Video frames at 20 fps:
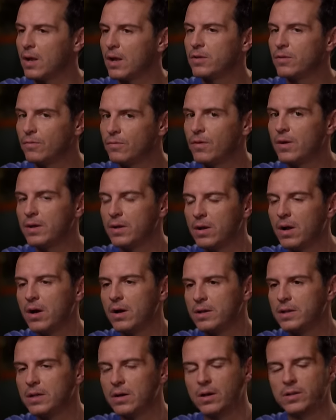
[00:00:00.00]
I don't find it
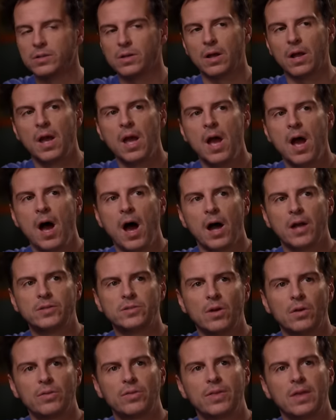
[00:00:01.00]
hard here. I
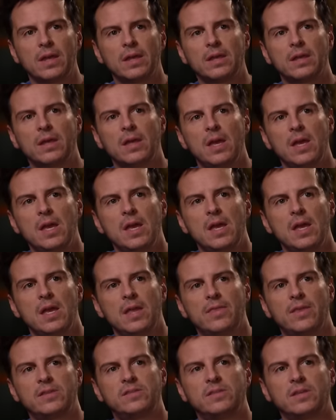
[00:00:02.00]
don't think
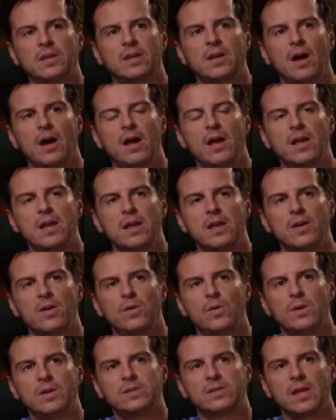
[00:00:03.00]
this is a guy
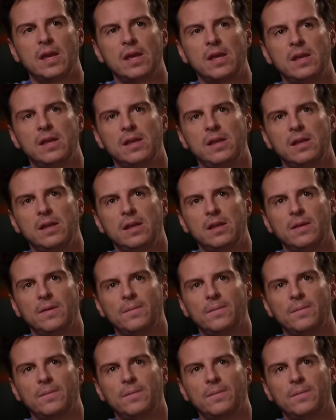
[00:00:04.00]
who is he